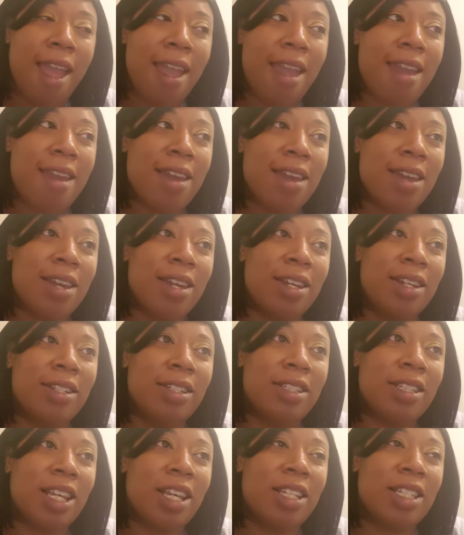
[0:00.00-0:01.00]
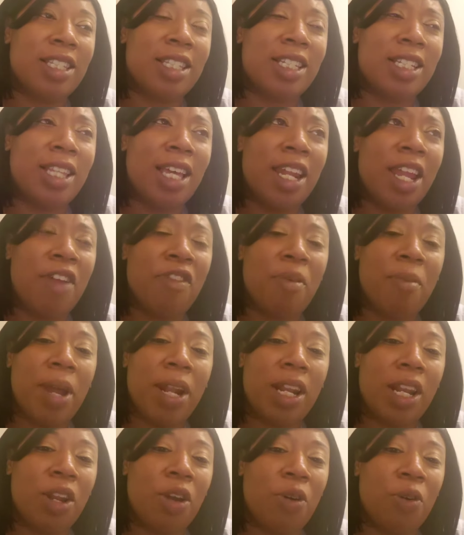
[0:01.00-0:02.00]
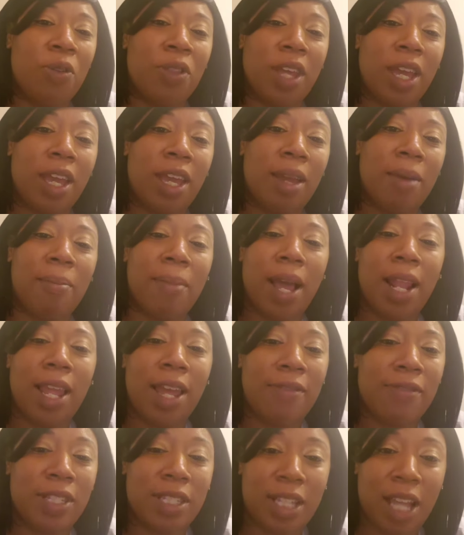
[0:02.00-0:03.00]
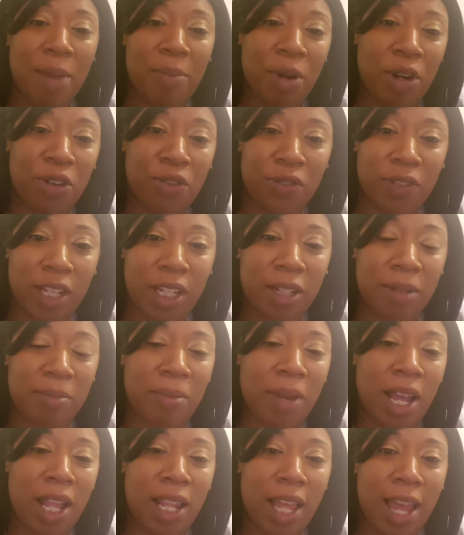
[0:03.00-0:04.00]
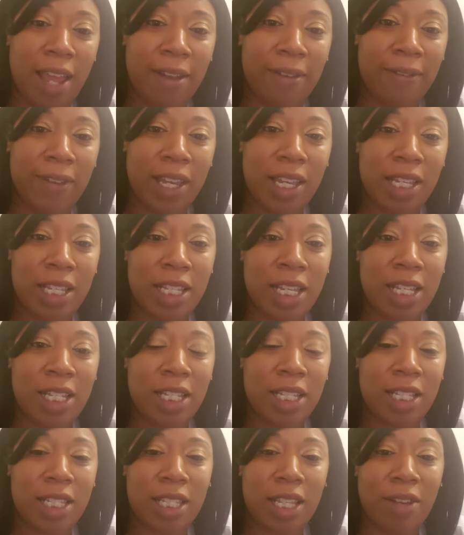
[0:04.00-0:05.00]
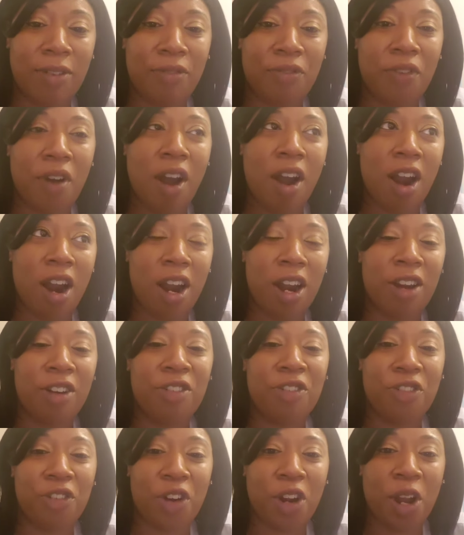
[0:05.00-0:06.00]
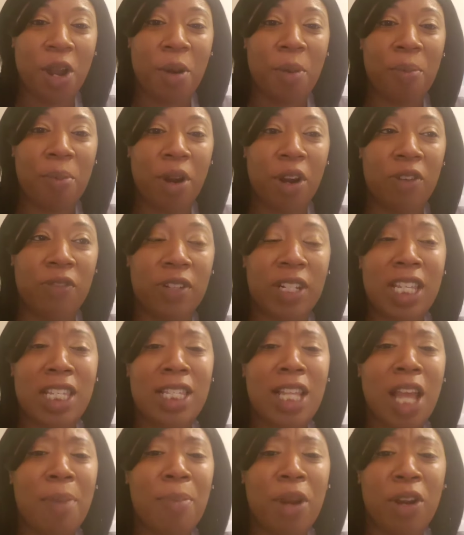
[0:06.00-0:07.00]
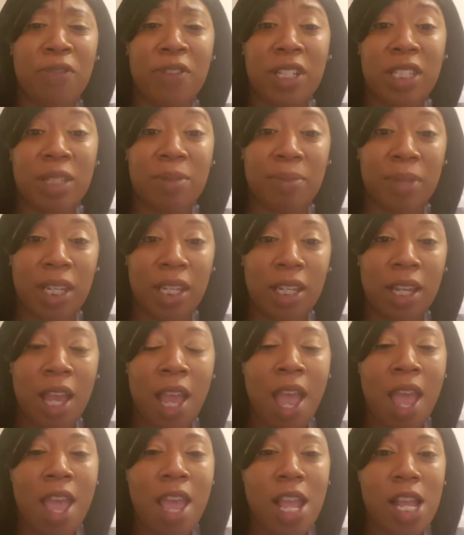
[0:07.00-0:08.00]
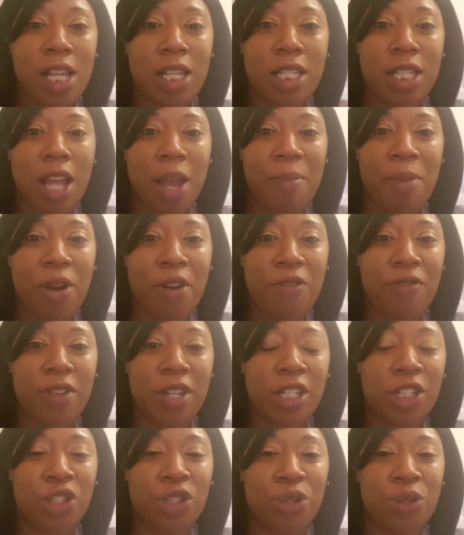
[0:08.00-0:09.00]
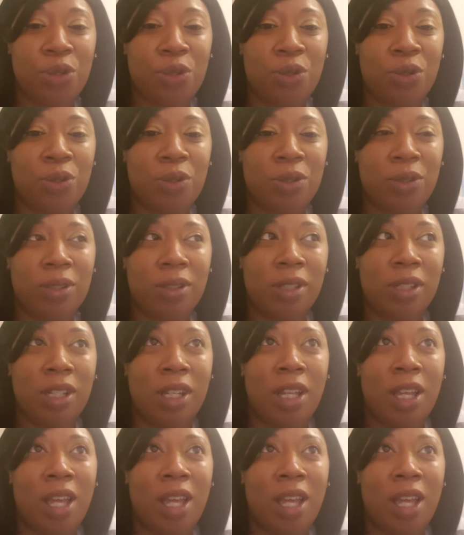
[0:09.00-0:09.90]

and to let everybody know that my life is not perfect. My life is far from perfect. It's not perfect to me, it's not perfect to